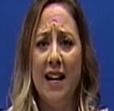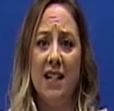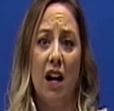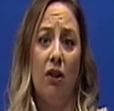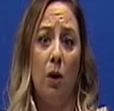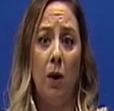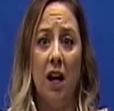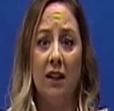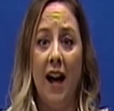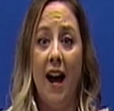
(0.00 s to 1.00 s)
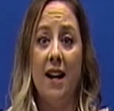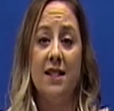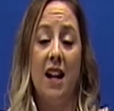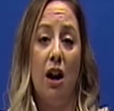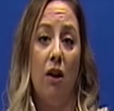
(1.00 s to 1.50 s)
Did I write Wildcats?
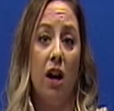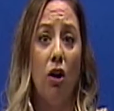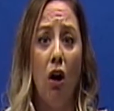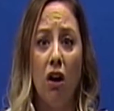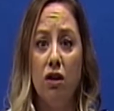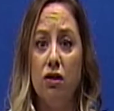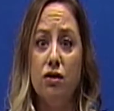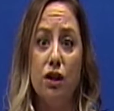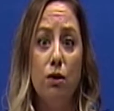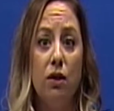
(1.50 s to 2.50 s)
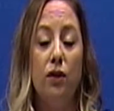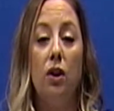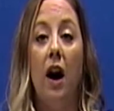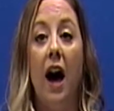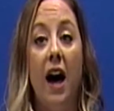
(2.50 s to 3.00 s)
Did I write Cardinals,
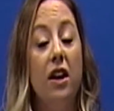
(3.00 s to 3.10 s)
Louisville?